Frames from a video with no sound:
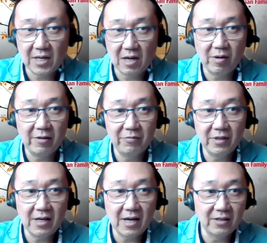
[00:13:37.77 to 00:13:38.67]

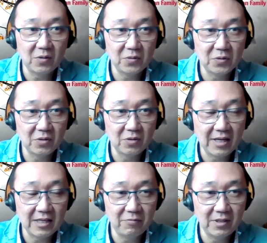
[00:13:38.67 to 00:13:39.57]
However, I know,
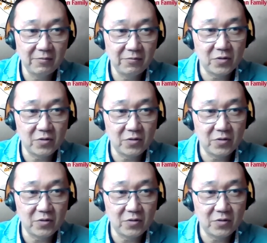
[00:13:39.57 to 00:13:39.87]
like even if